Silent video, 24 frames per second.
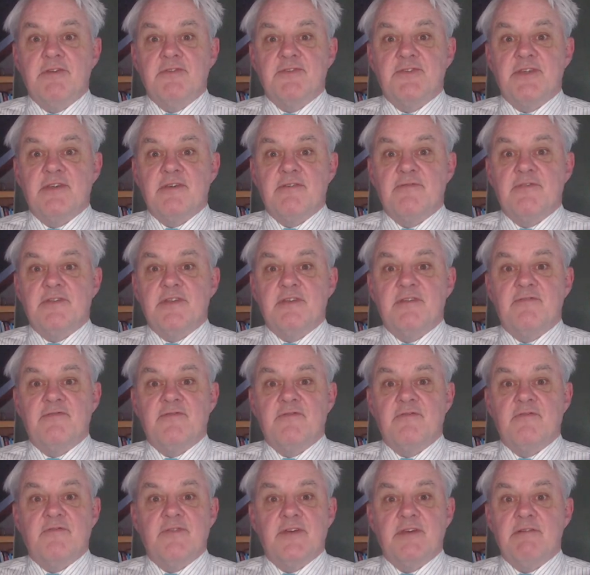Conservative,
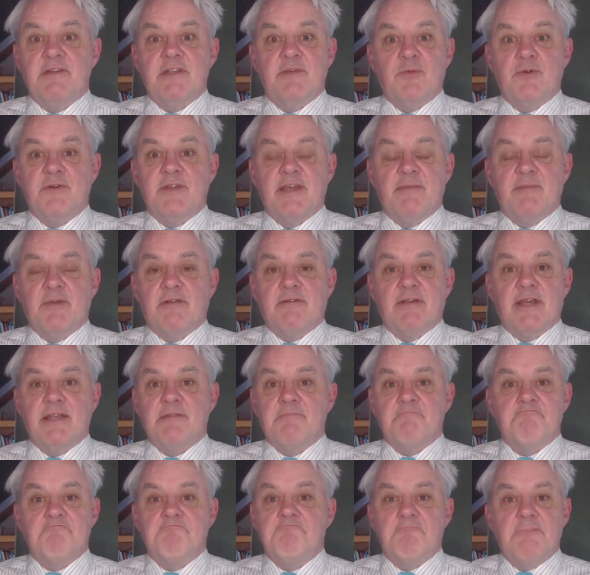or vote Liberal Democrat.
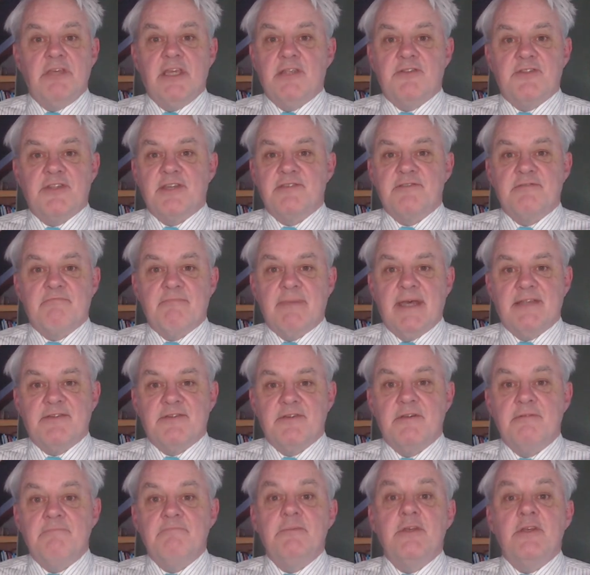It doesn't
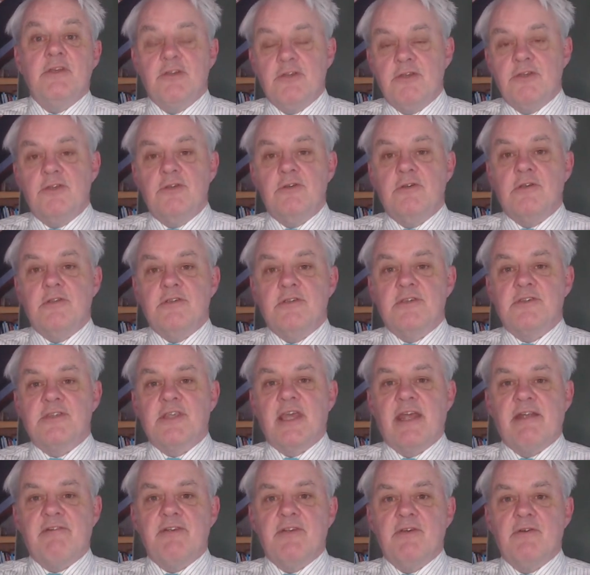matter. You can just
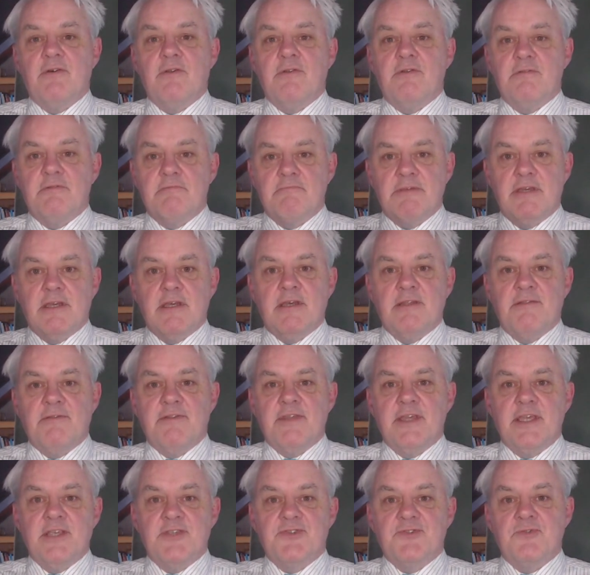carry on and
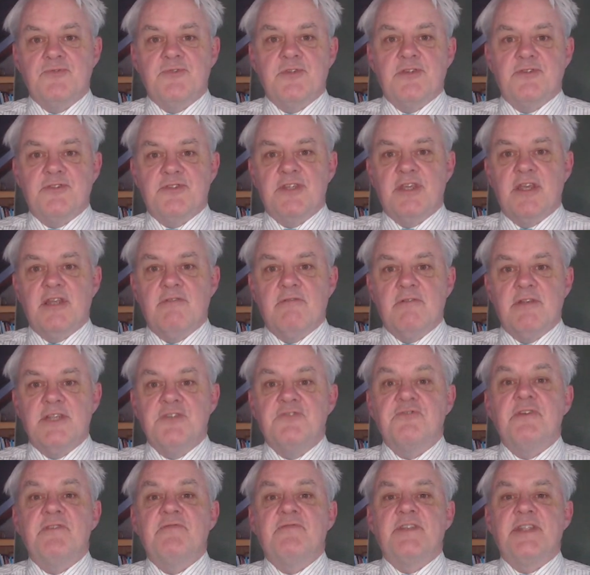things will just generally
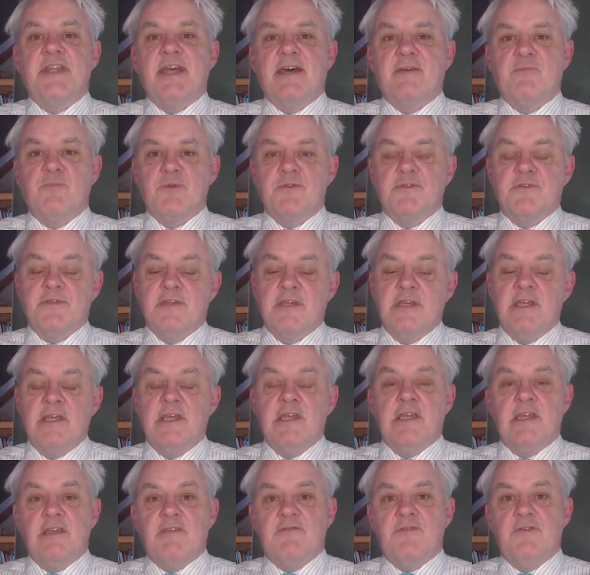drift downwards.
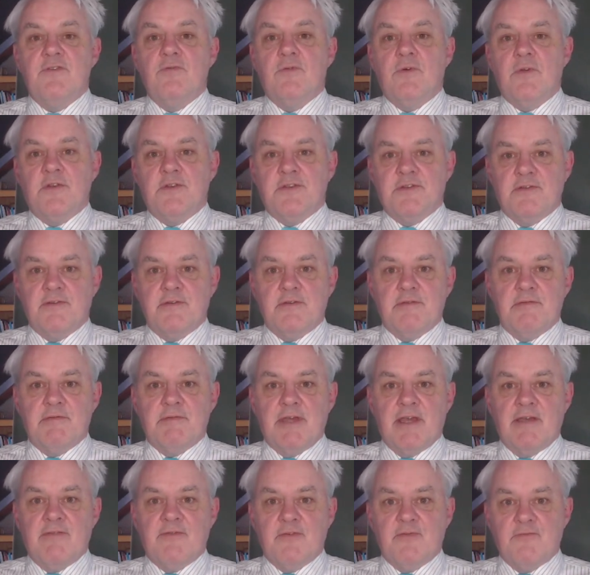If you want to
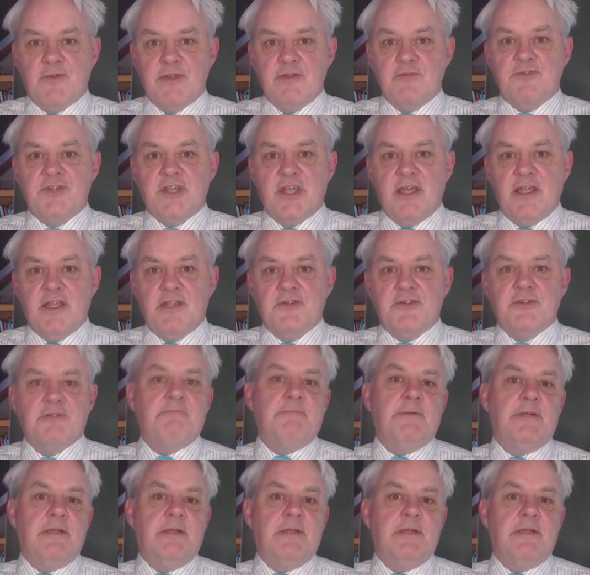have a real change,